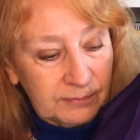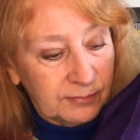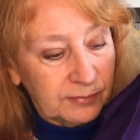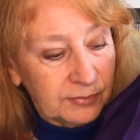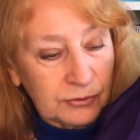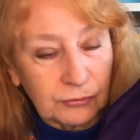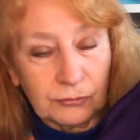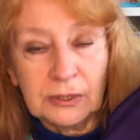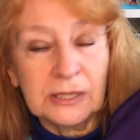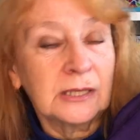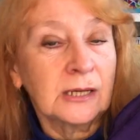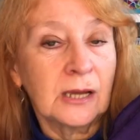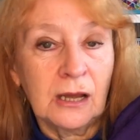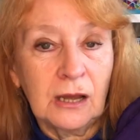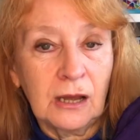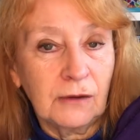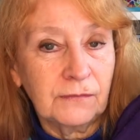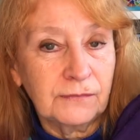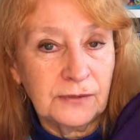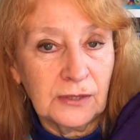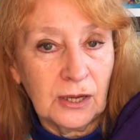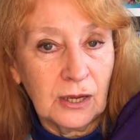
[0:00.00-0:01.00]

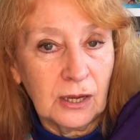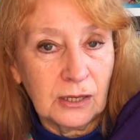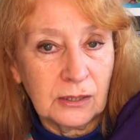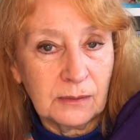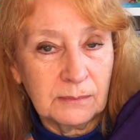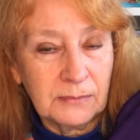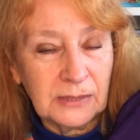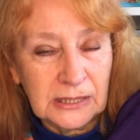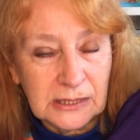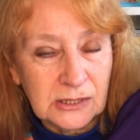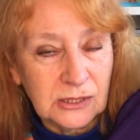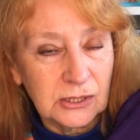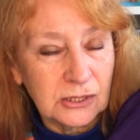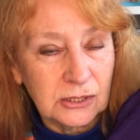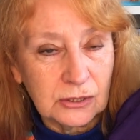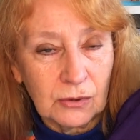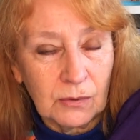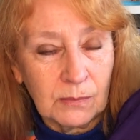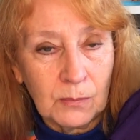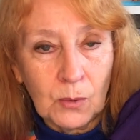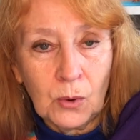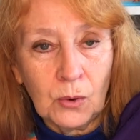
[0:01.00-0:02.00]
3.5 meters
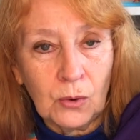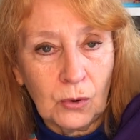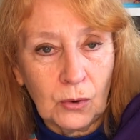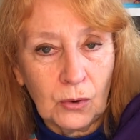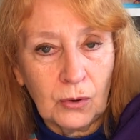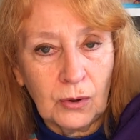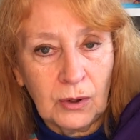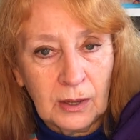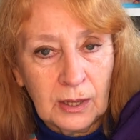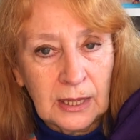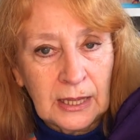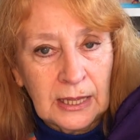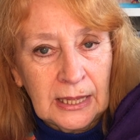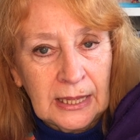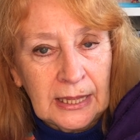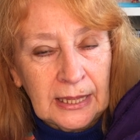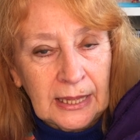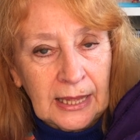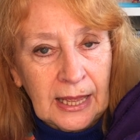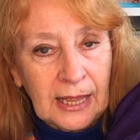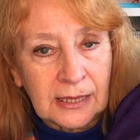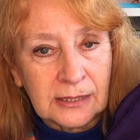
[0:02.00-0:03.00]
or more,
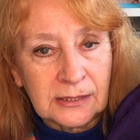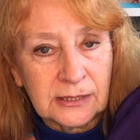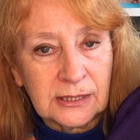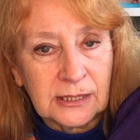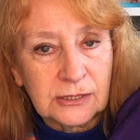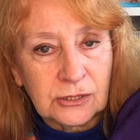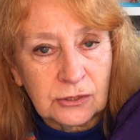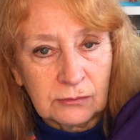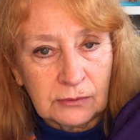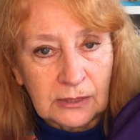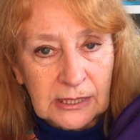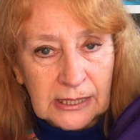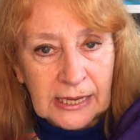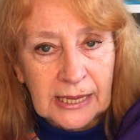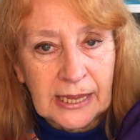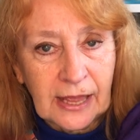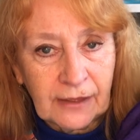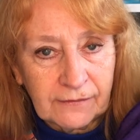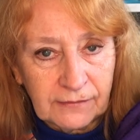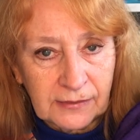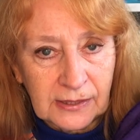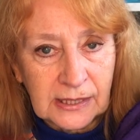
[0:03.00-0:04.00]
and it's really
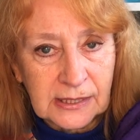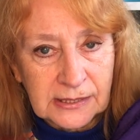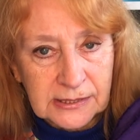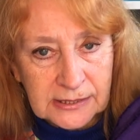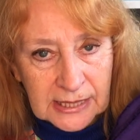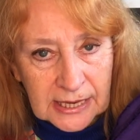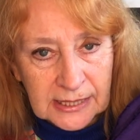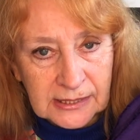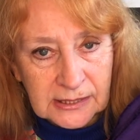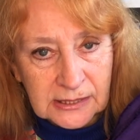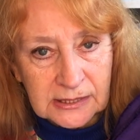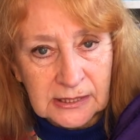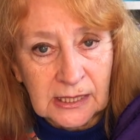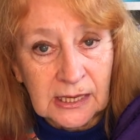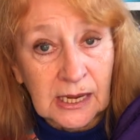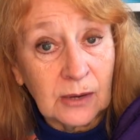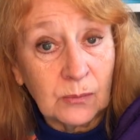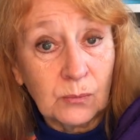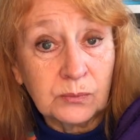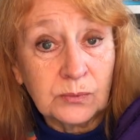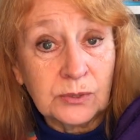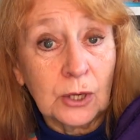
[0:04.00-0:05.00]
heavy and dense, and
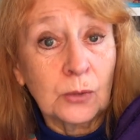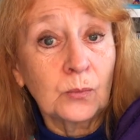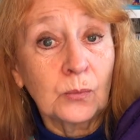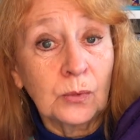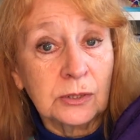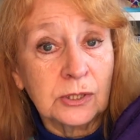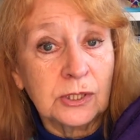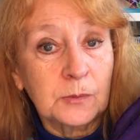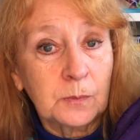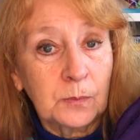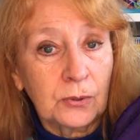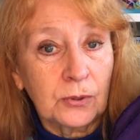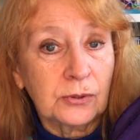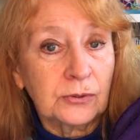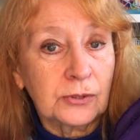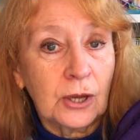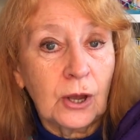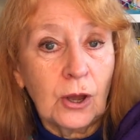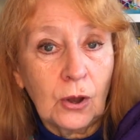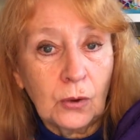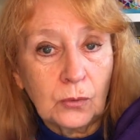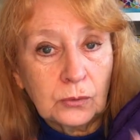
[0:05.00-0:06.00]
I don't want to put the
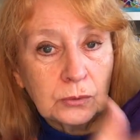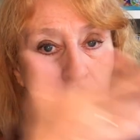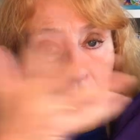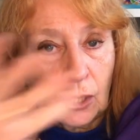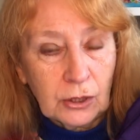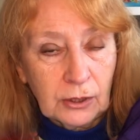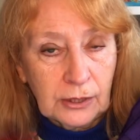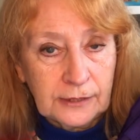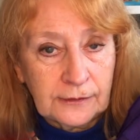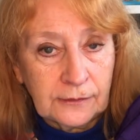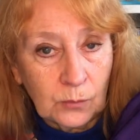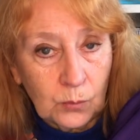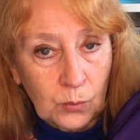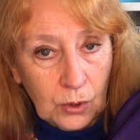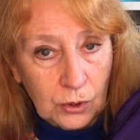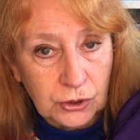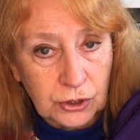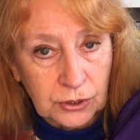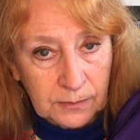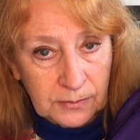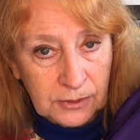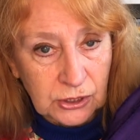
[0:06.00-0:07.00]
whole lot in the
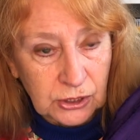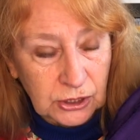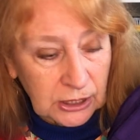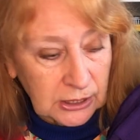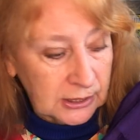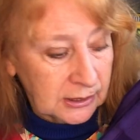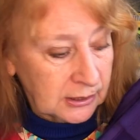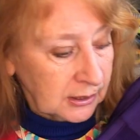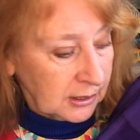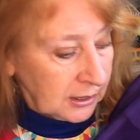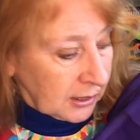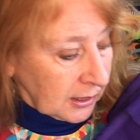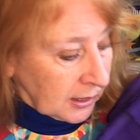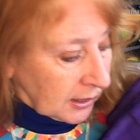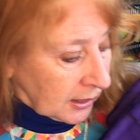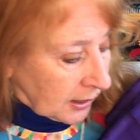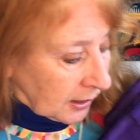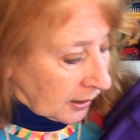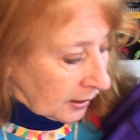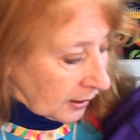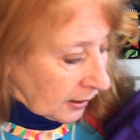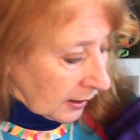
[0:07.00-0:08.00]
washing machine,
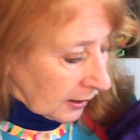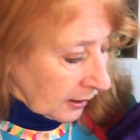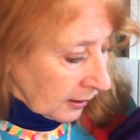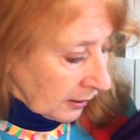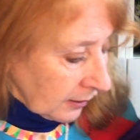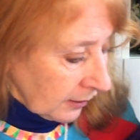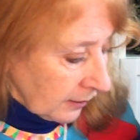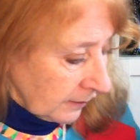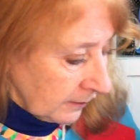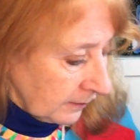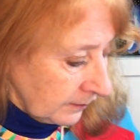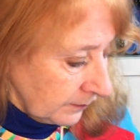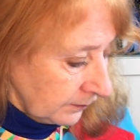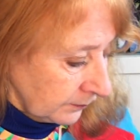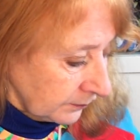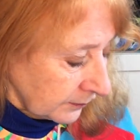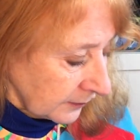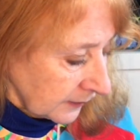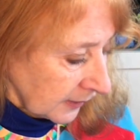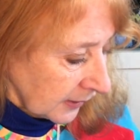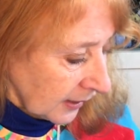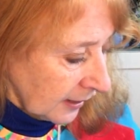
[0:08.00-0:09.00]
and
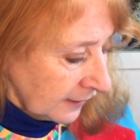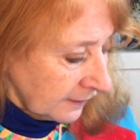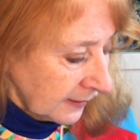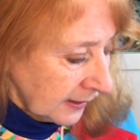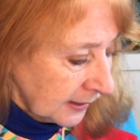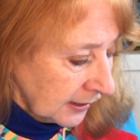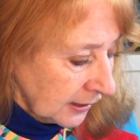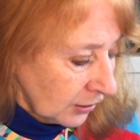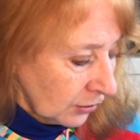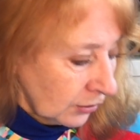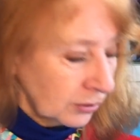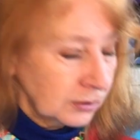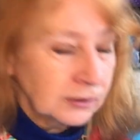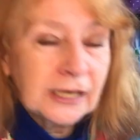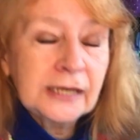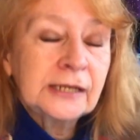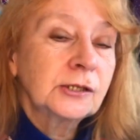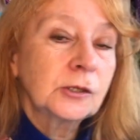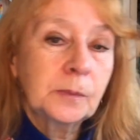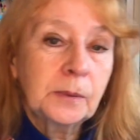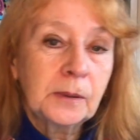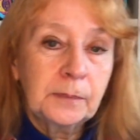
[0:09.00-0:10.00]
then it all
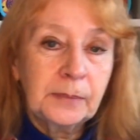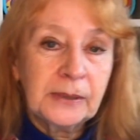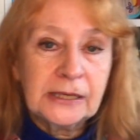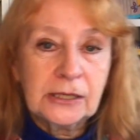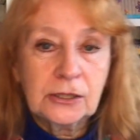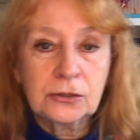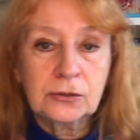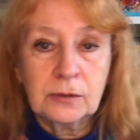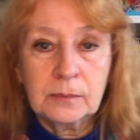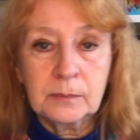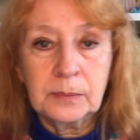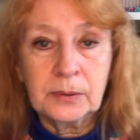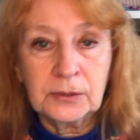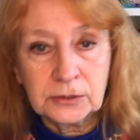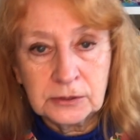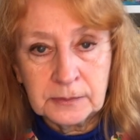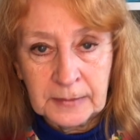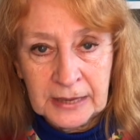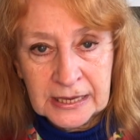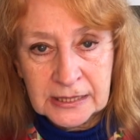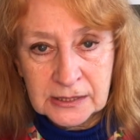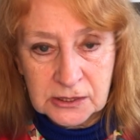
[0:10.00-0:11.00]
end up a big crumpled
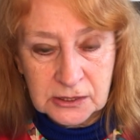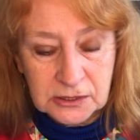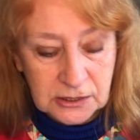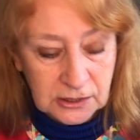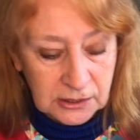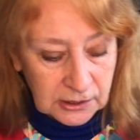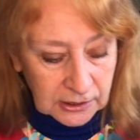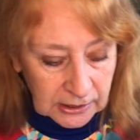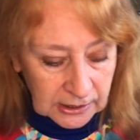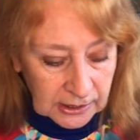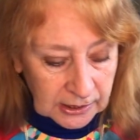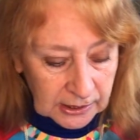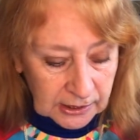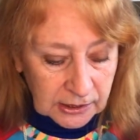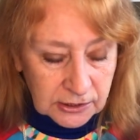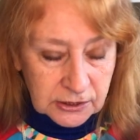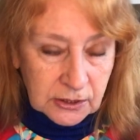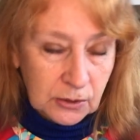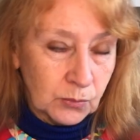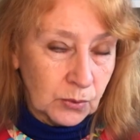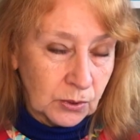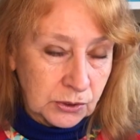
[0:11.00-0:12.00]
mess.
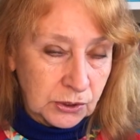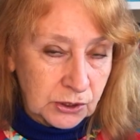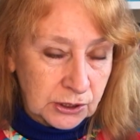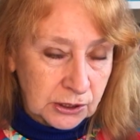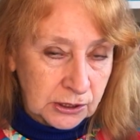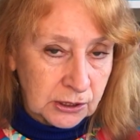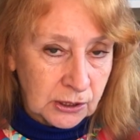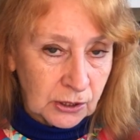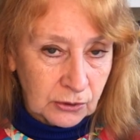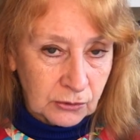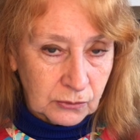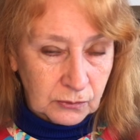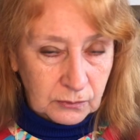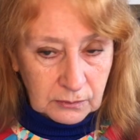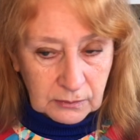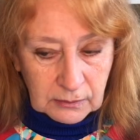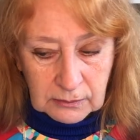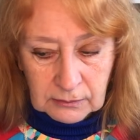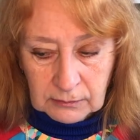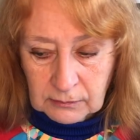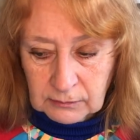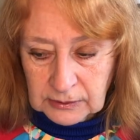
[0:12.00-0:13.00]
So I want to know
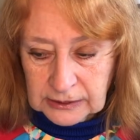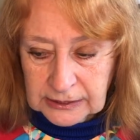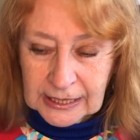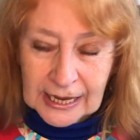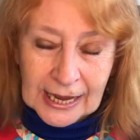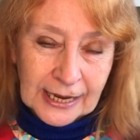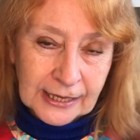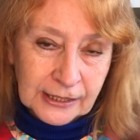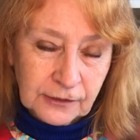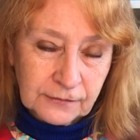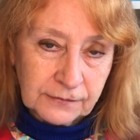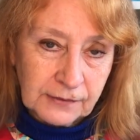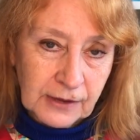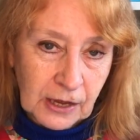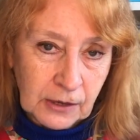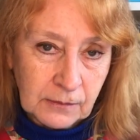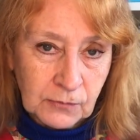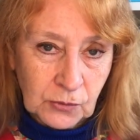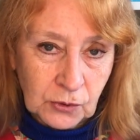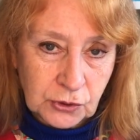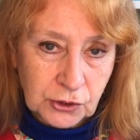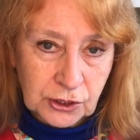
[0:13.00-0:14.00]
kind of how
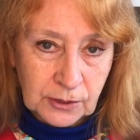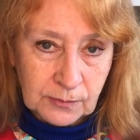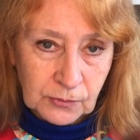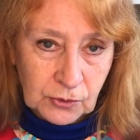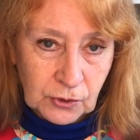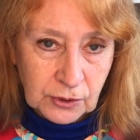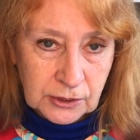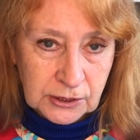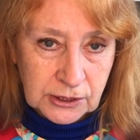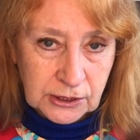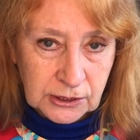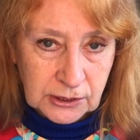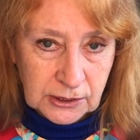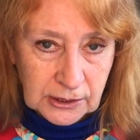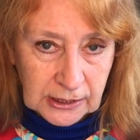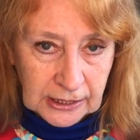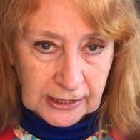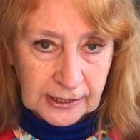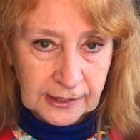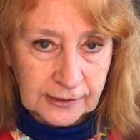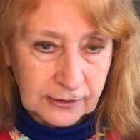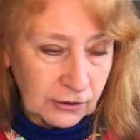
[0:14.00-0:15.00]
much I'm going to
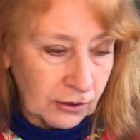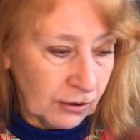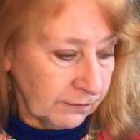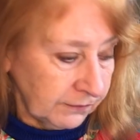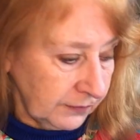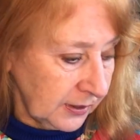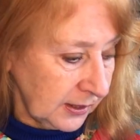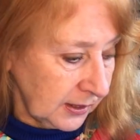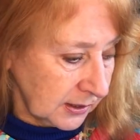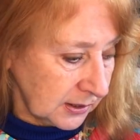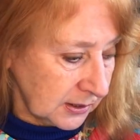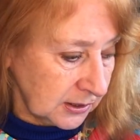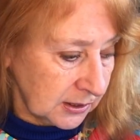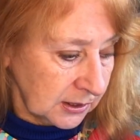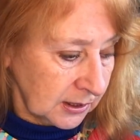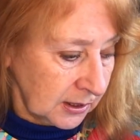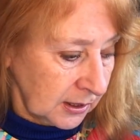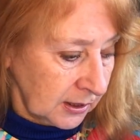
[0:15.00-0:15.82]
need of it,